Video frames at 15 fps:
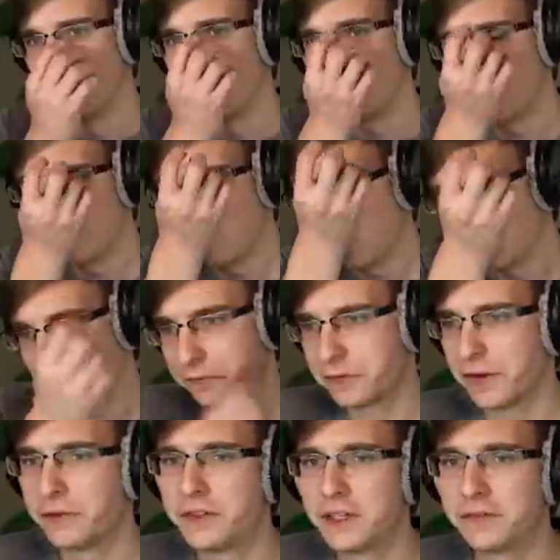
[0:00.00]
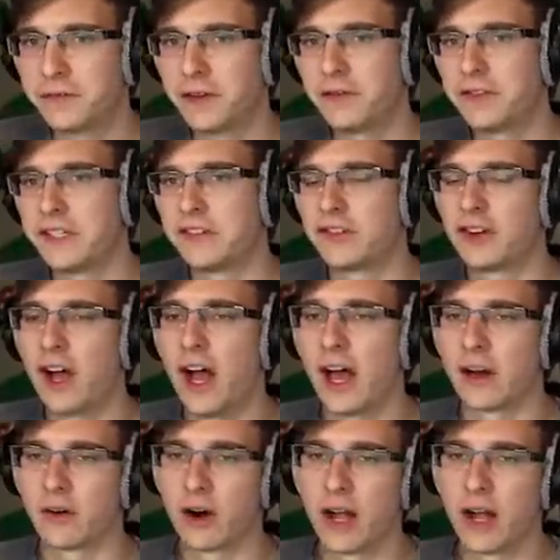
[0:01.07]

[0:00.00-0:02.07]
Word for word: Well, fifty fifty shot,